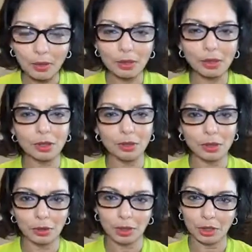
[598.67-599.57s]
the
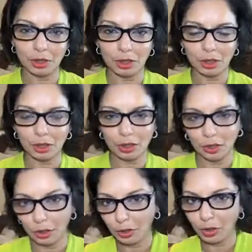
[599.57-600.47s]
solution starts
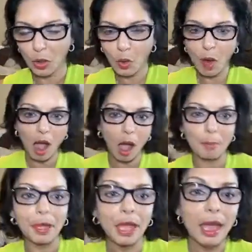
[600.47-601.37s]
to show
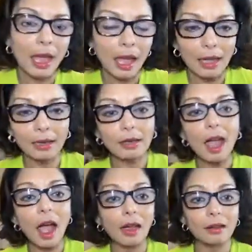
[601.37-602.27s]
up. And yeah,